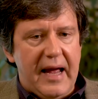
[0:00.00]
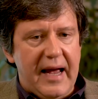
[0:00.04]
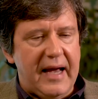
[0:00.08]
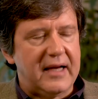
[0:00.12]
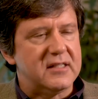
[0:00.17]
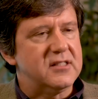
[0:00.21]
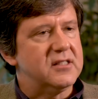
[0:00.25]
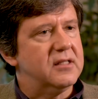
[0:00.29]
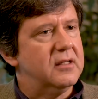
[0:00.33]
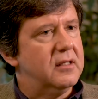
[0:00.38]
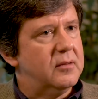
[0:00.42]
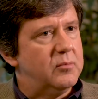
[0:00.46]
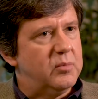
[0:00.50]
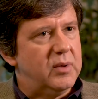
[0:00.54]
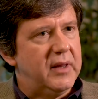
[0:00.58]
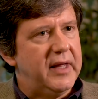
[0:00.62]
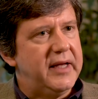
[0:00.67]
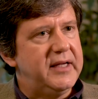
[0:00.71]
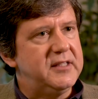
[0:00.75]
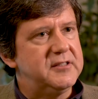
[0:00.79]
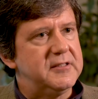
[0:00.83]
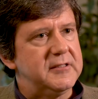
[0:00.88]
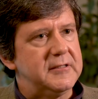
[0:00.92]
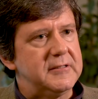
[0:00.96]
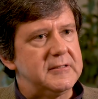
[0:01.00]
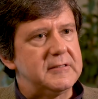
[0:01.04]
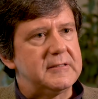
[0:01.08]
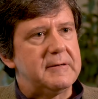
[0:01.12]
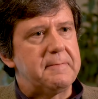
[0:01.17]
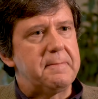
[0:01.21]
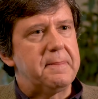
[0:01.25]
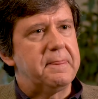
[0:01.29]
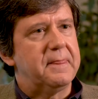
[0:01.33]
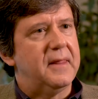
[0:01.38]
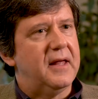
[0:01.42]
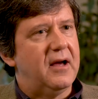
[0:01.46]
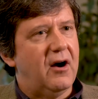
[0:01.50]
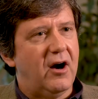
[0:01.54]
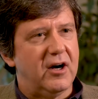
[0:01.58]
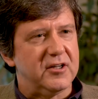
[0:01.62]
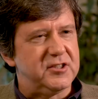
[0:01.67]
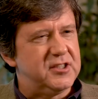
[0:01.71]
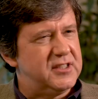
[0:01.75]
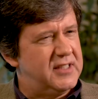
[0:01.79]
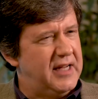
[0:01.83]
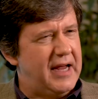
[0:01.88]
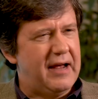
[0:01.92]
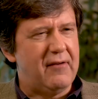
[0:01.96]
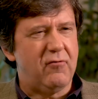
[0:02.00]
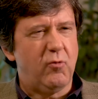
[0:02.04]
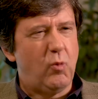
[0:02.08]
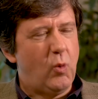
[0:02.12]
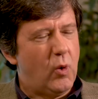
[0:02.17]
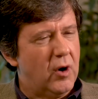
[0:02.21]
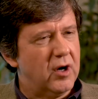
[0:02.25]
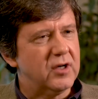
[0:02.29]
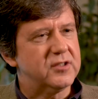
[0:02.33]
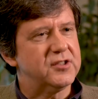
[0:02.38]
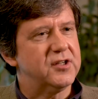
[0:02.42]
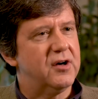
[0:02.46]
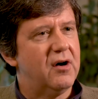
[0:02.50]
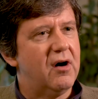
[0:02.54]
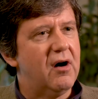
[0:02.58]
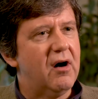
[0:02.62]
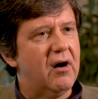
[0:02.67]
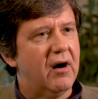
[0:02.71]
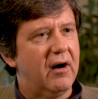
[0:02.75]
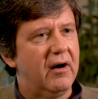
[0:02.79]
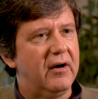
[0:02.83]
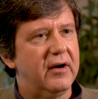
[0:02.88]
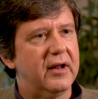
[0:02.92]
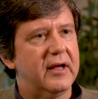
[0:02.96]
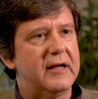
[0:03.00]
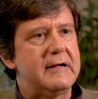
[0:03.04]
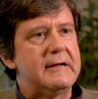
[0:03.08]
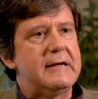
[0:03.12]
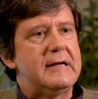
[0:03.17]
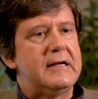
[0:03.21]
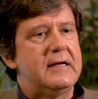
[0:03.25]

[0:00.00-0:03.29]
excellent places. Our staff works hard.